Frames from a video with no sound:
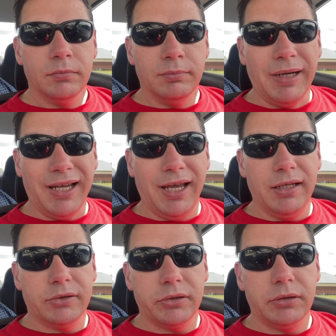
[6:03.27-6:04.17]
my
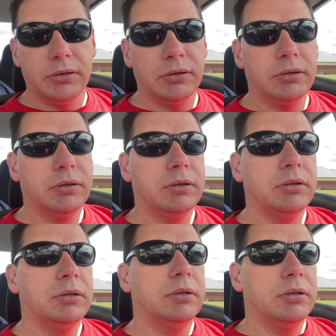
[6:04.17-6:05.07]
cancer,
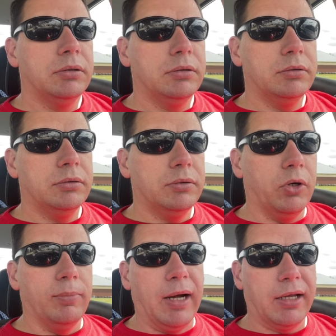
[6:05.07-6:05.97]

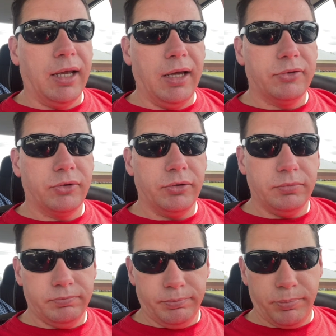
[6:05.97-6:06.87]
or my cancer
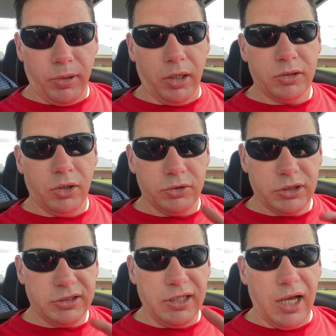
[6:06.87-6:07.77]

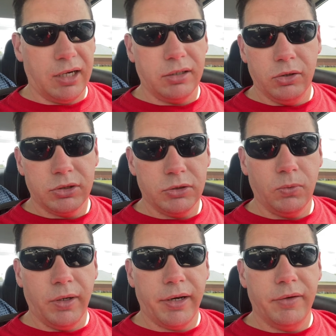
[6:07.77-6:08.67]
prognosis, diagnosis,
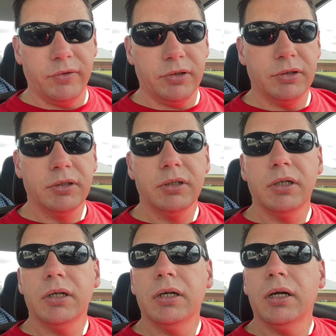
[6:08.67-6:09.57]
whatever,
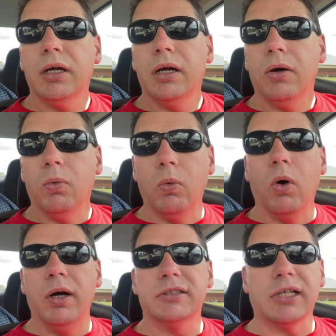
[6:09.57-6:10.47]

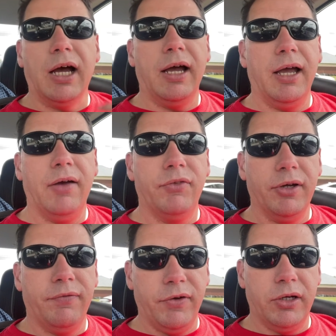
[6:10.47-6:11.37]
once I have
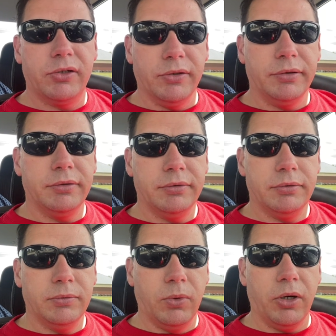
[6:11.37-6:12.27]
the official
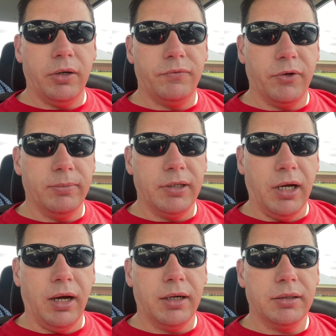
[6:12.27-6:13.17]
word from the
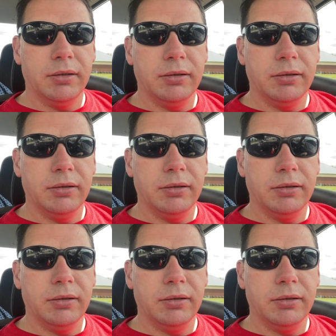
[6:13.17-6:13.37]
doc.